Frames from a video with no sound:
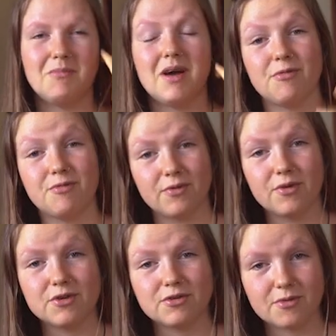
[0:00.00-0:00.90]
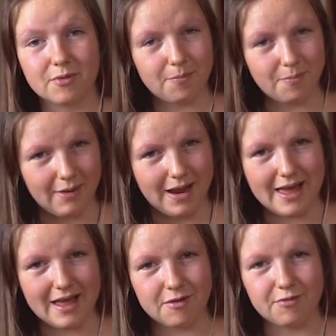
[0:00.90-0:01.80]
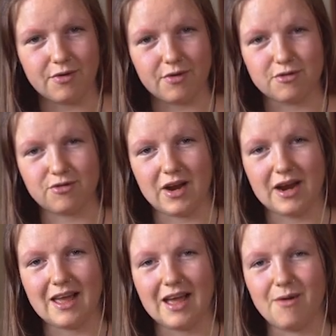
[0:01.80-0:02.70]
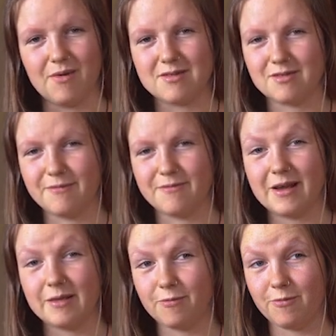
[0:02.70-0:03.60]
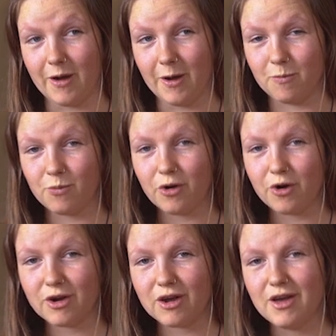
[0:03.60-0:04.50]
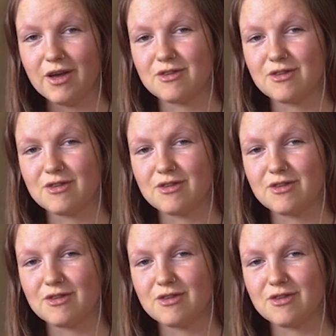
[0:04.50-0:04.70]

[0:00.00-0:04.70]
My first plan for Australia was to find farm work